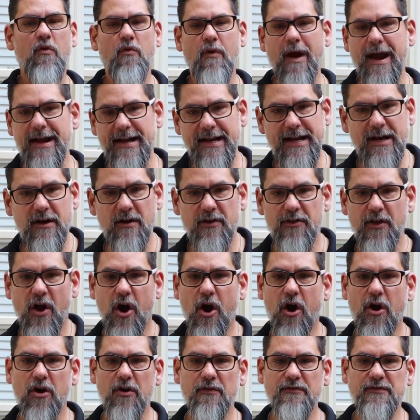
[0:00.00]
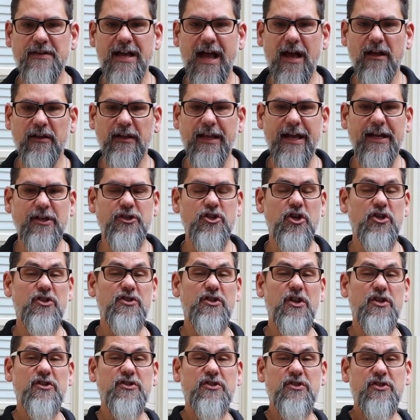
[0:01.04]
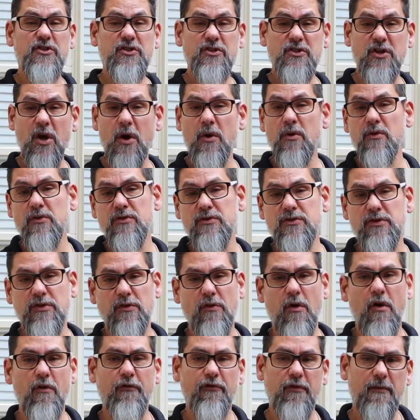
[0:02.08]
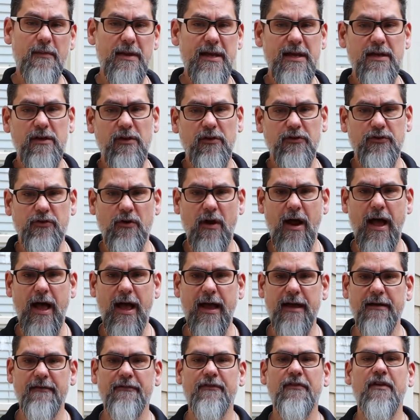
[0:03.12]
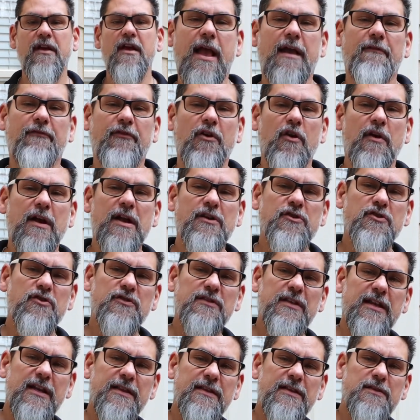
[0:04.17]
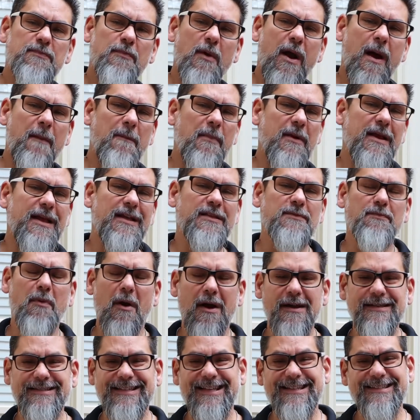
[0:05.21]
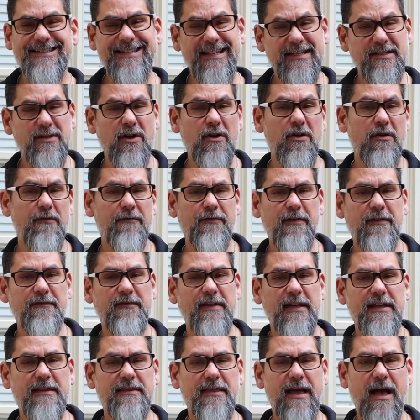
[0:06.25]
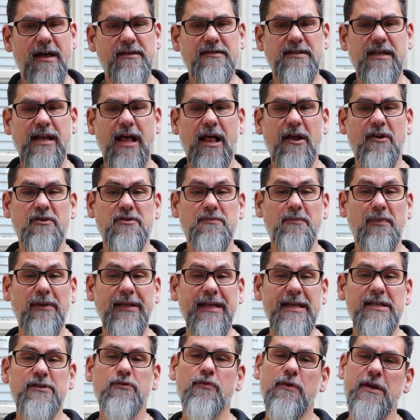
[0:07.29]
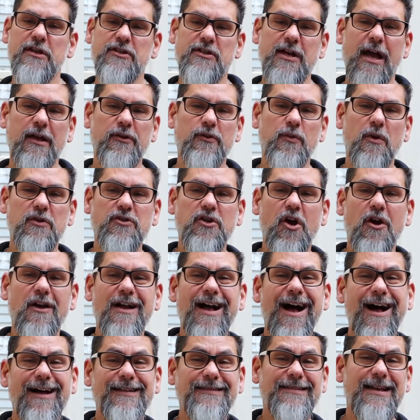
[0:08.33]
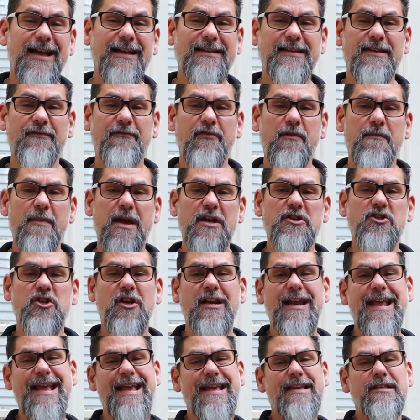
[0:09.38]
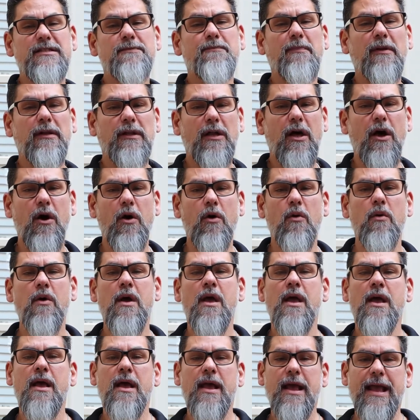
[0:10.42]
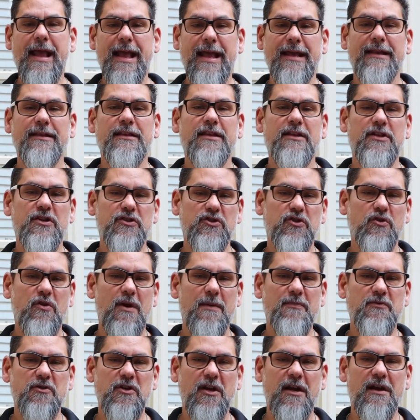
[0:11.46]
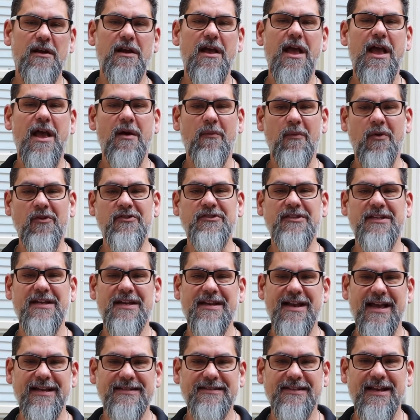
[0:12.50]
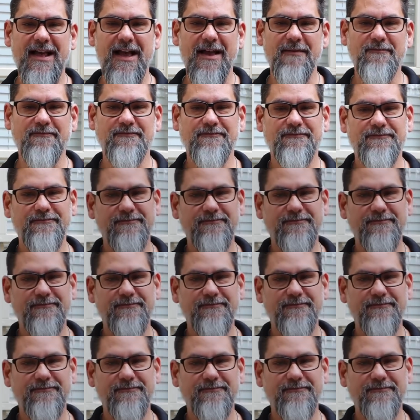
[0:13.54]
right here in the heart of Town Lake, just a stone's throw from Eagle Drive. If you're interested in this property, it's priced at $615,000. Please reach out to us. Our contact information is below in the description, and we'll see you next time.